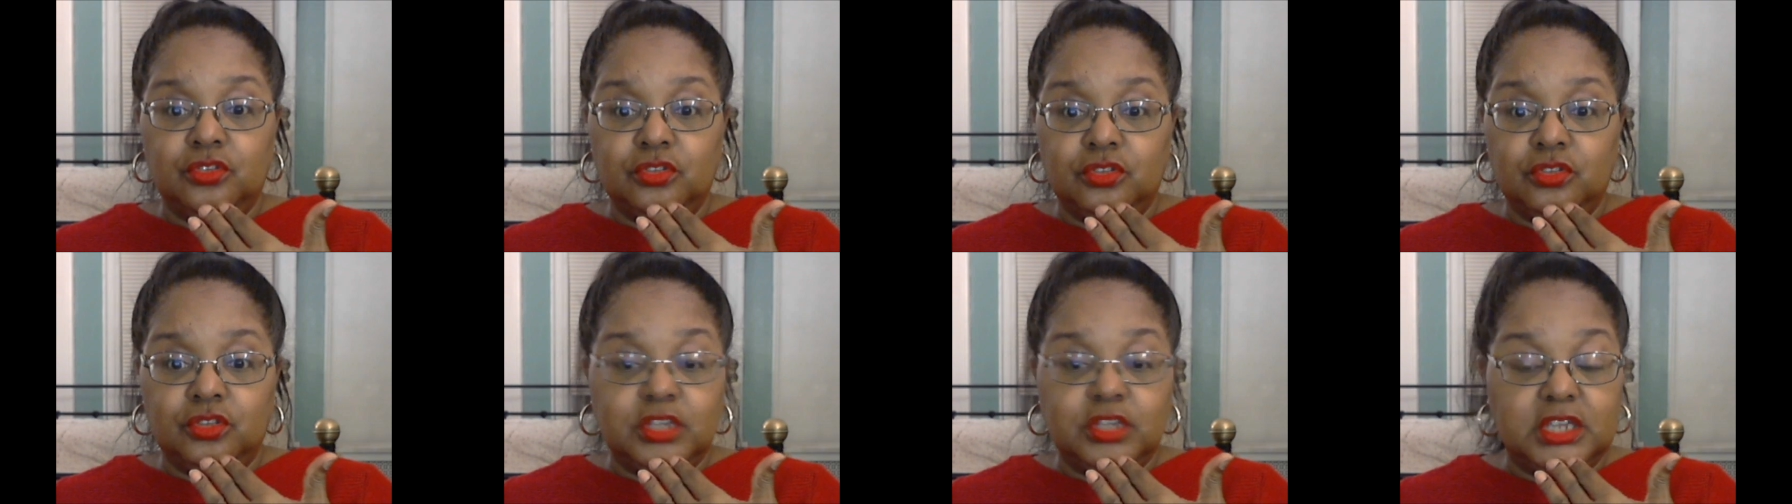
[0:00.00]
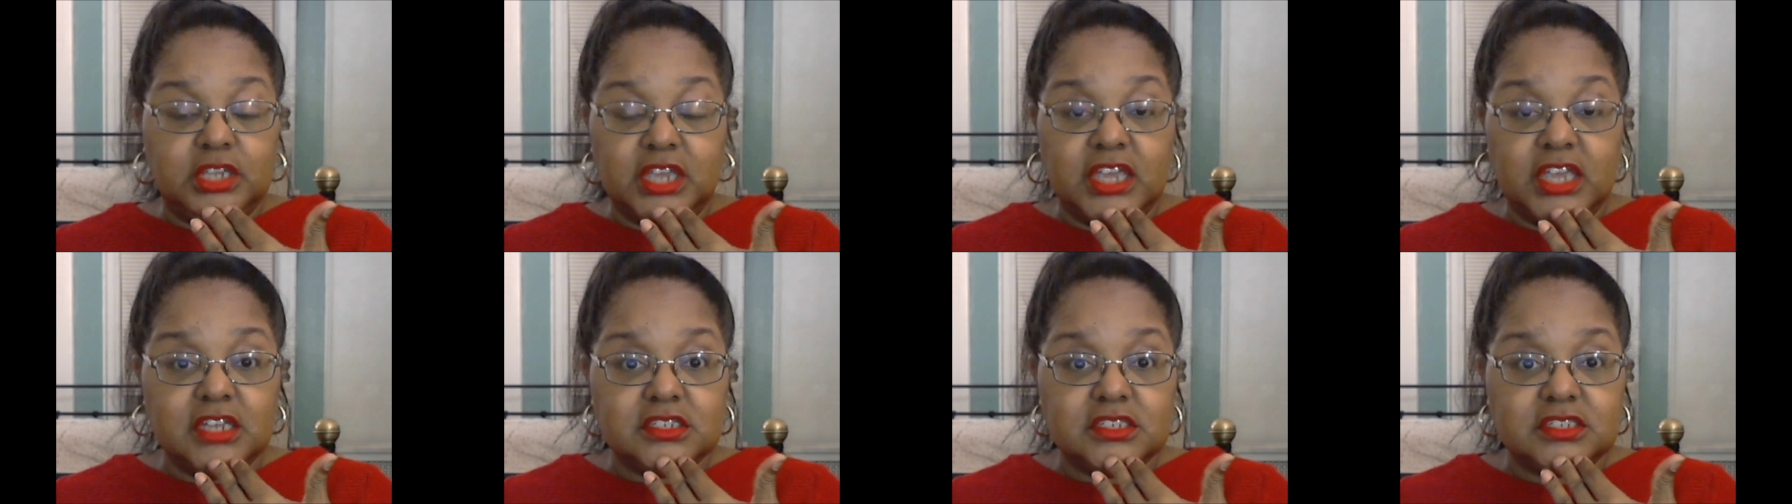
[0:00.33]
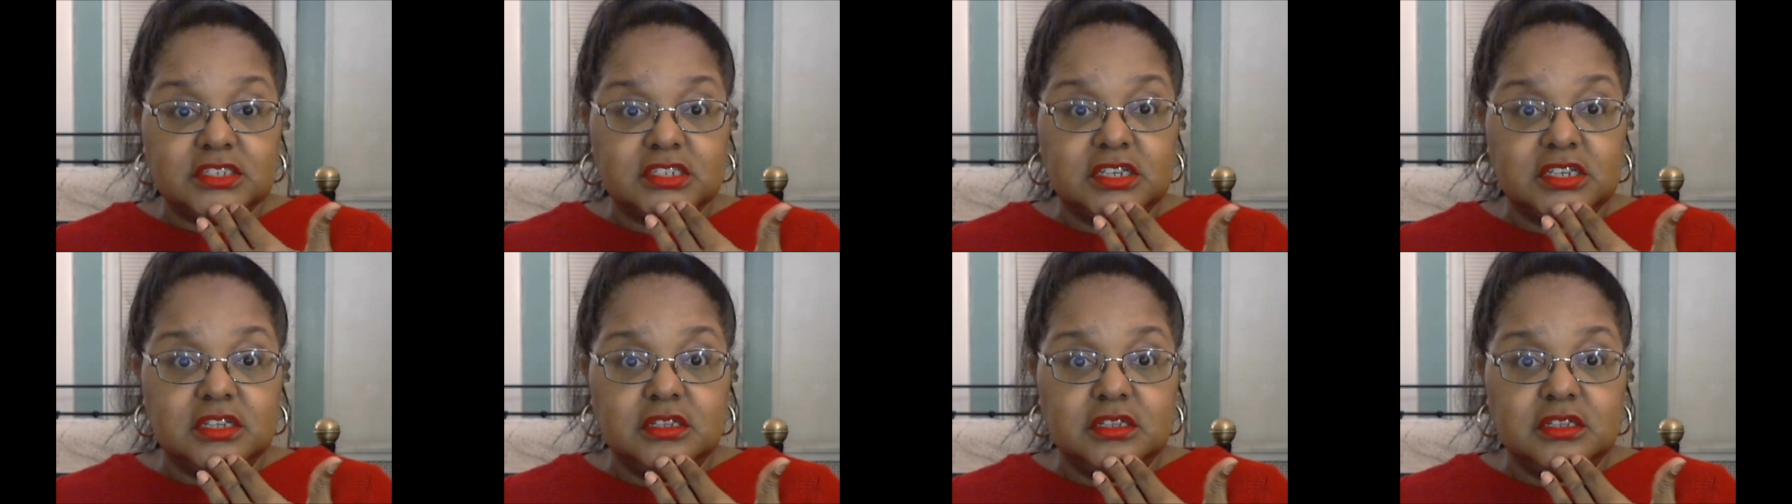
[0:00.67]
you can't
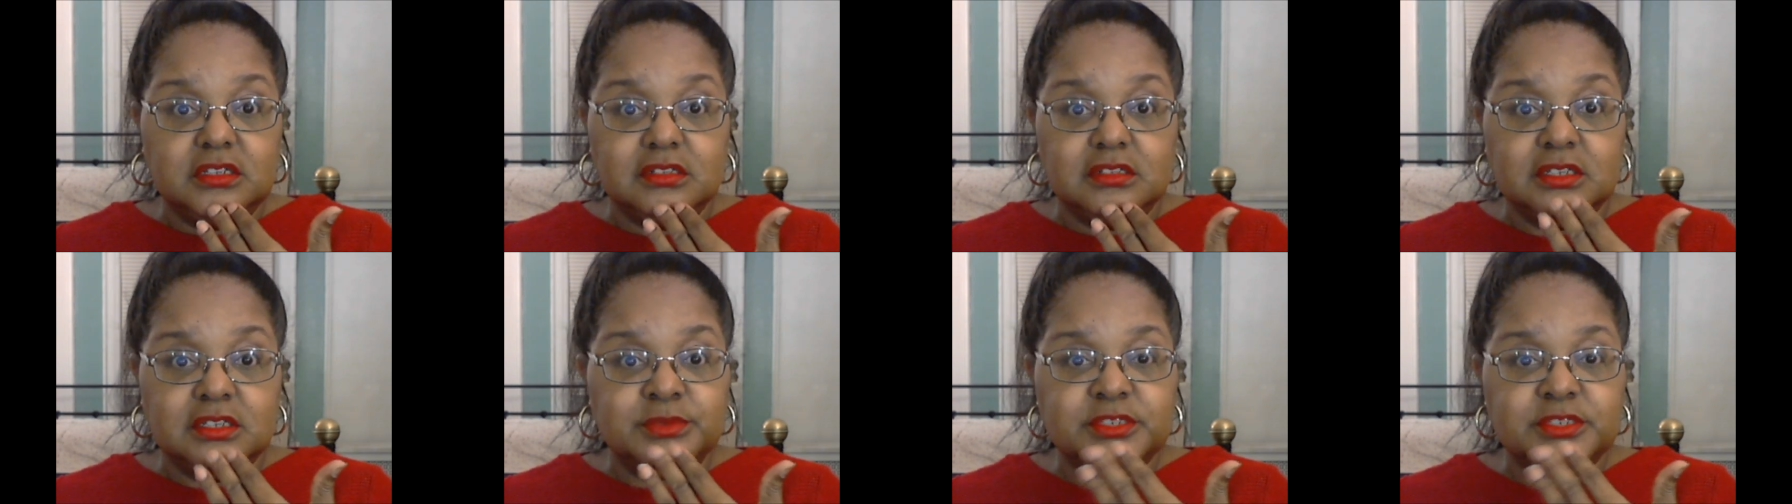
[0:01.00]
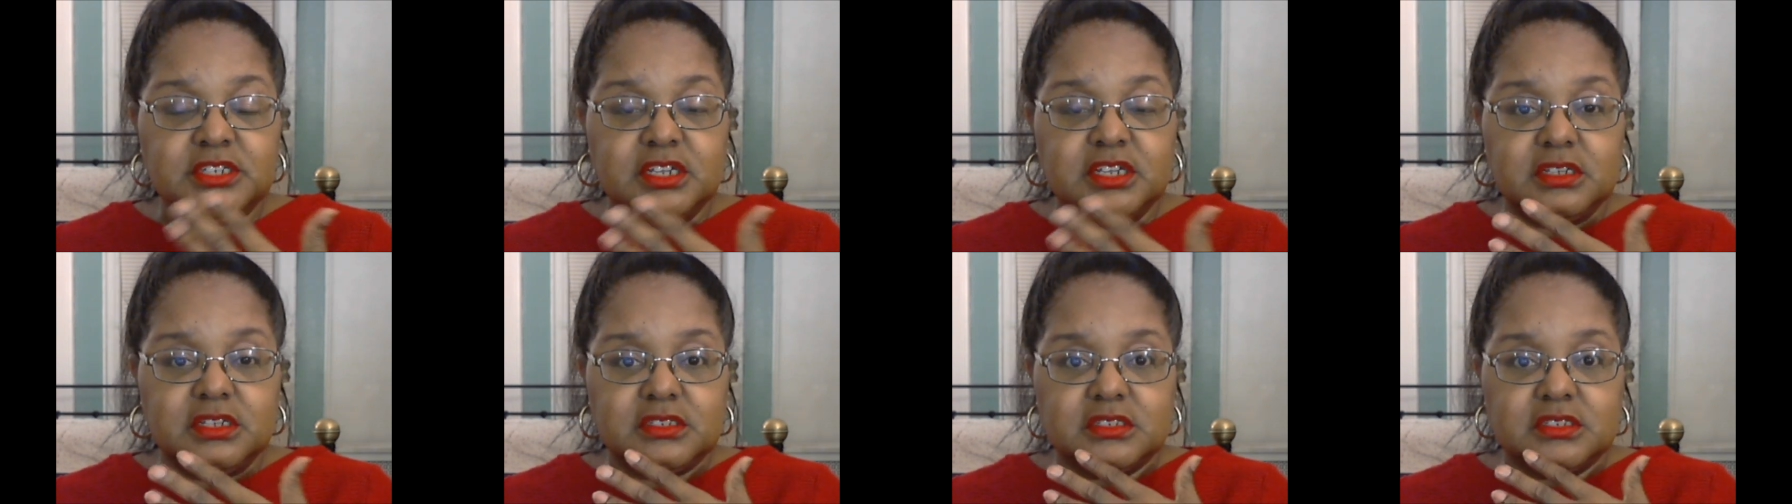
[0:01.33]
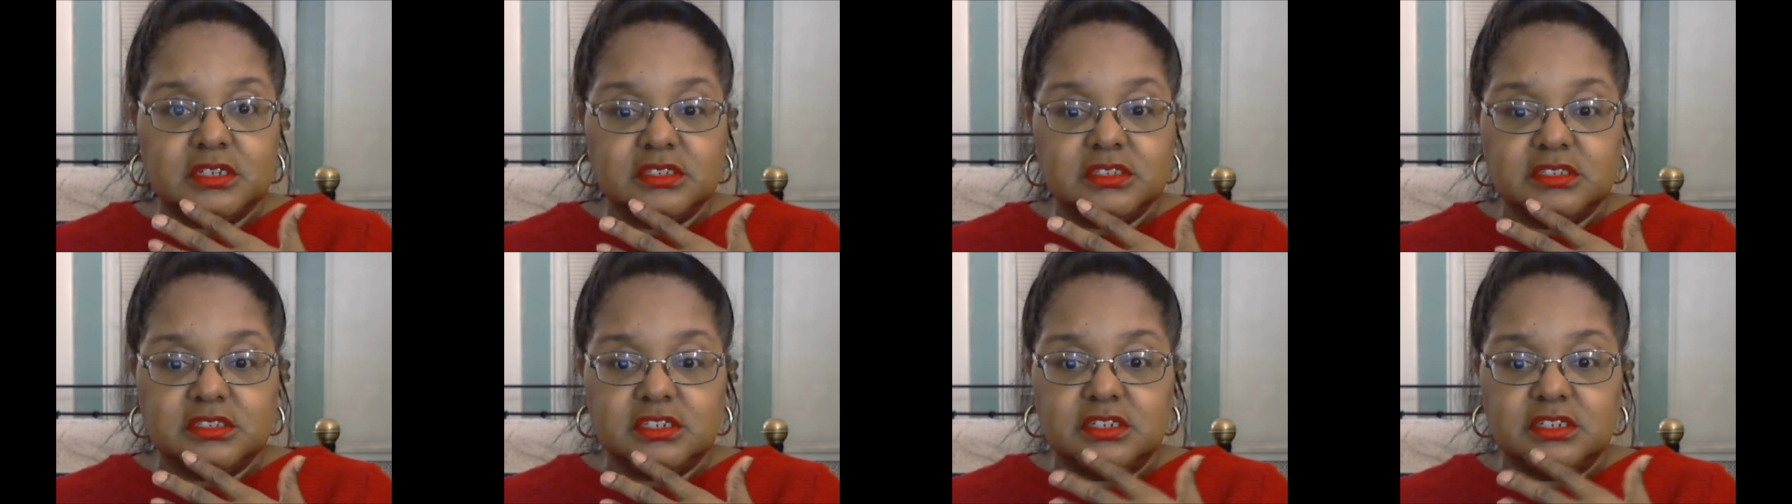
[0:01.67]
see lipsticks
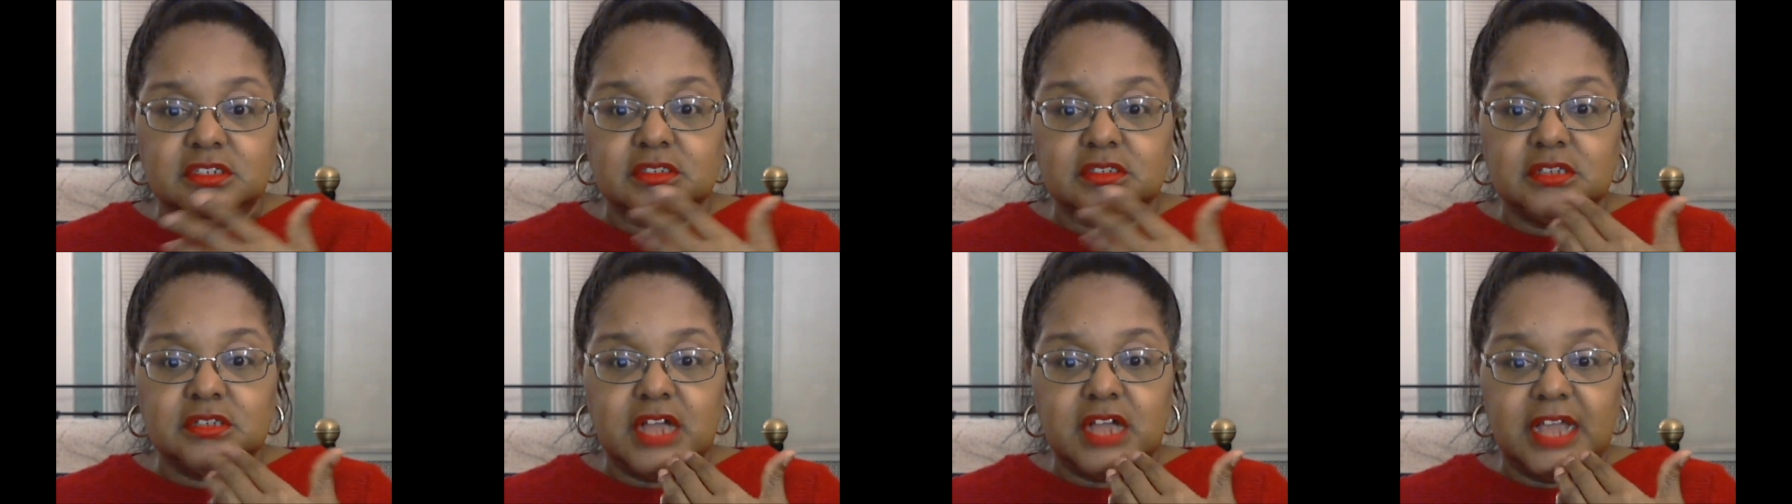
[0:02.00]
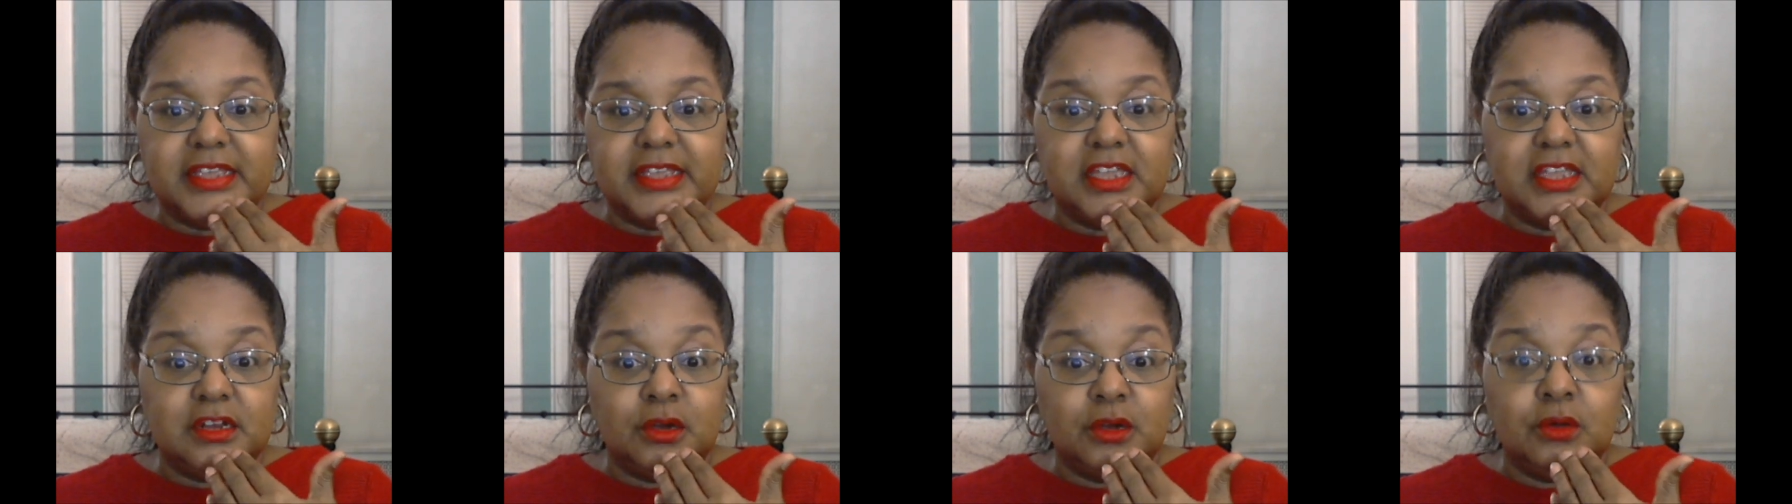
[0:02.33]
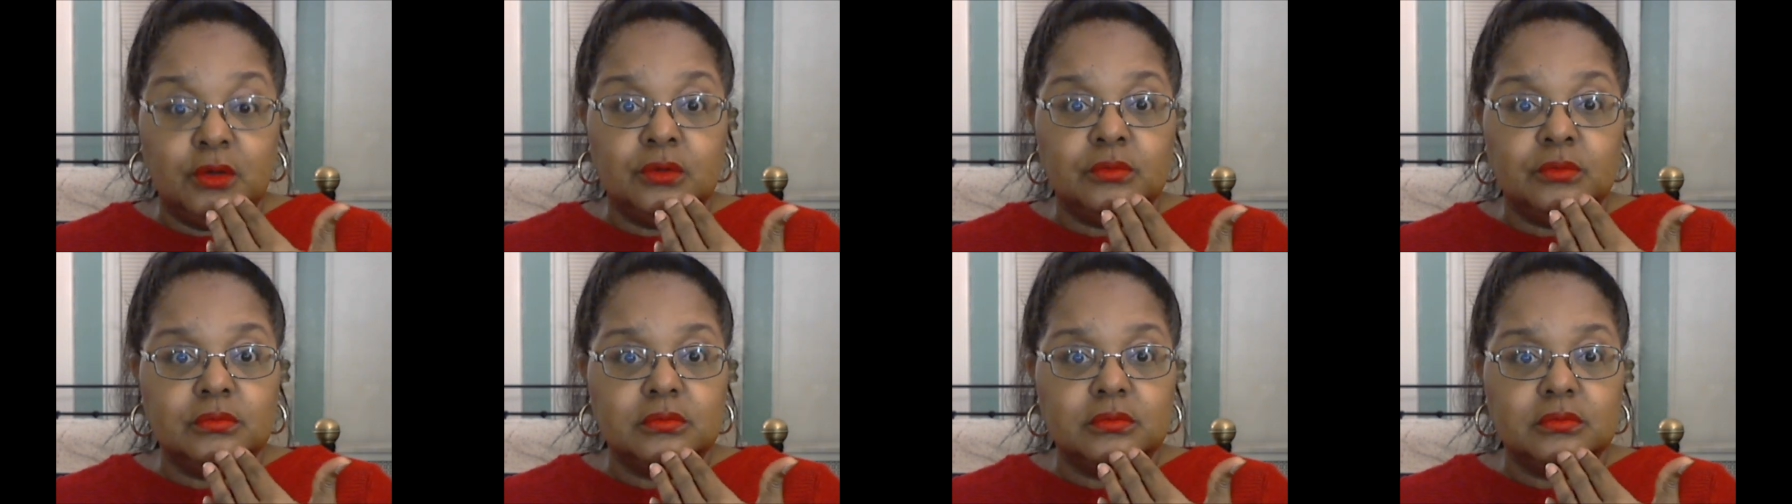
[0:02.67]
until I get
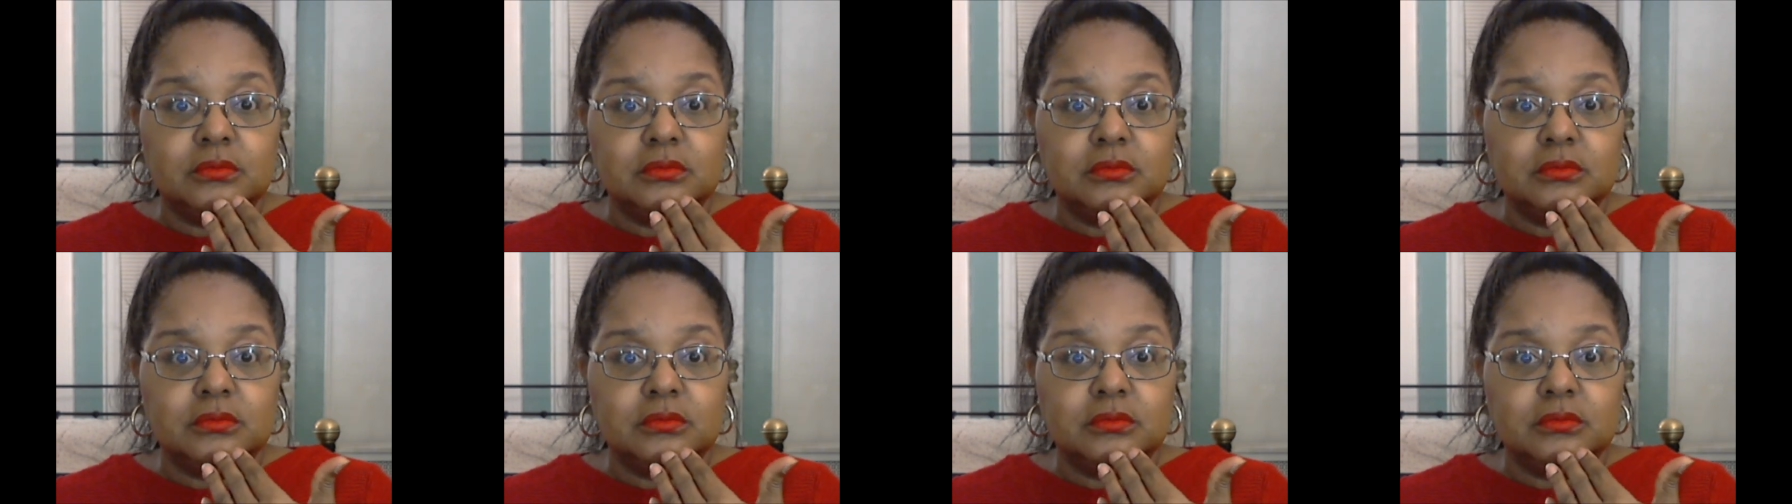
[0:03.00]
home